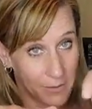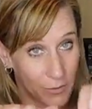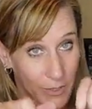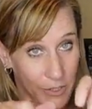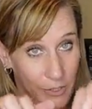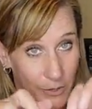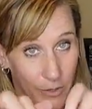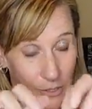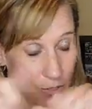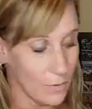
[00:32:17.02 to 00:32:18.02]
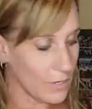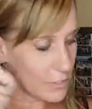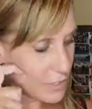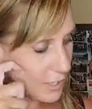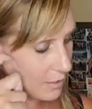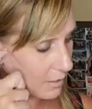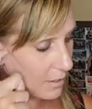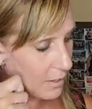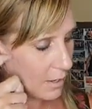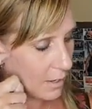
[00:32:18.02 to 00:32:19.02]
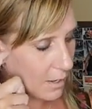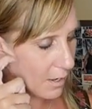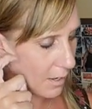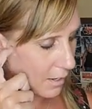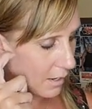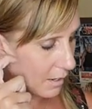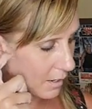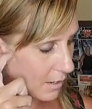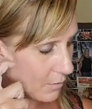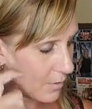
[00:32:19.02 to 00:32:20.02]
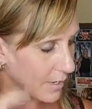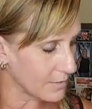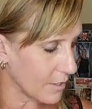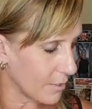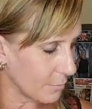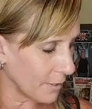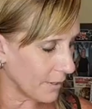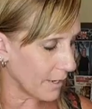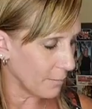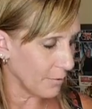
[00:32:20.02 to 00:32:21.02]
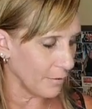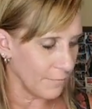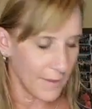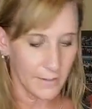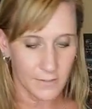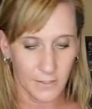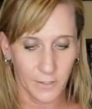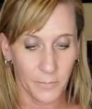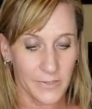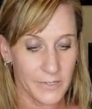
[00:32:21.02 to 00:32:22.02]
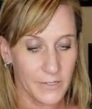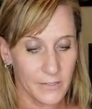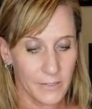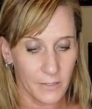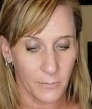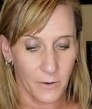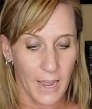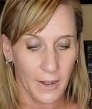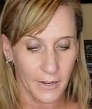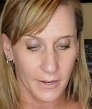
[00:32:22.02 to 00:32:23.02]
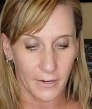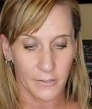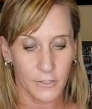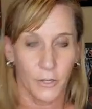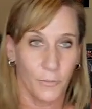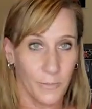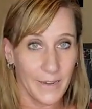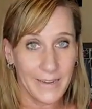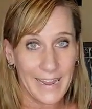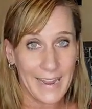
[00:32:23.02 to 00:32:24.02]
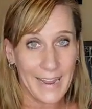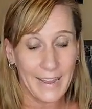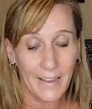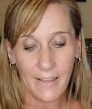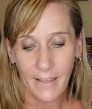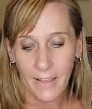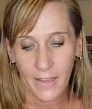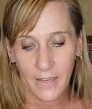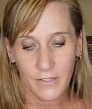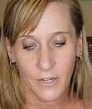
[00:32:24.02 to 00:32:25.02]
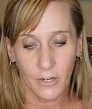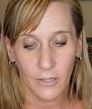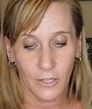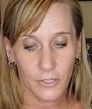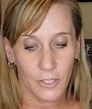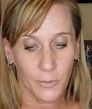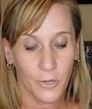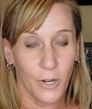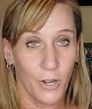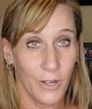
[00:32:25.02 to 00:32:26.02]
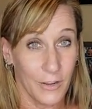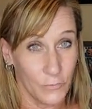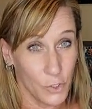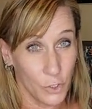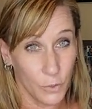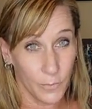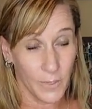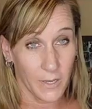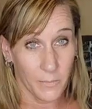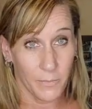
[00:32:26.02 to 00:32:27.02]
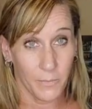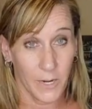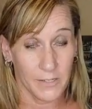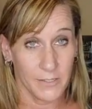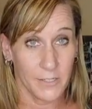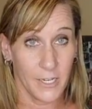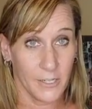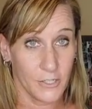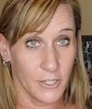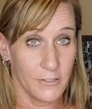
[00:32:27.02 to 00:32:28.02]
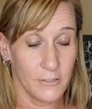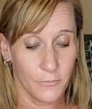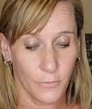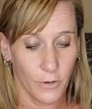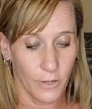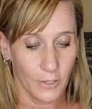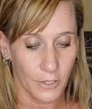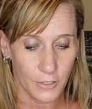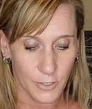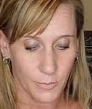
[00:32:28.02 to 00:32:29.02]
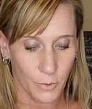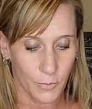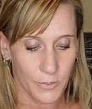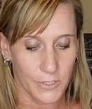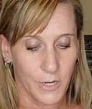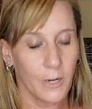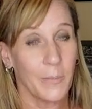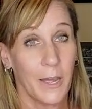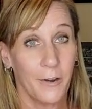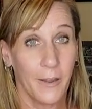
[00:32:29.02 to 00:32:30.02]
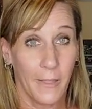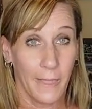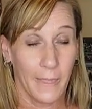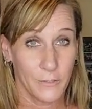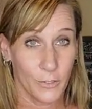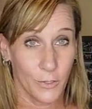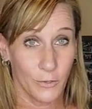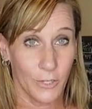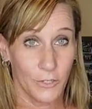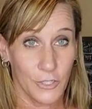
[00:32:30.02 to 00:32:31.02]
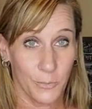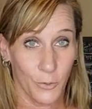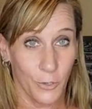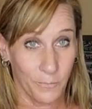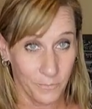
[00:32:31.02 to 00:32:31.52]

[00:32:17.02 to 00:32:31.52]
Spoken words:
Question, question, question. And otherwise, I'll recap really fast on the business and then we're out of here. So Monday is our leadership call. I have 2 big presentations for our leadership group to talk about. So leadership group,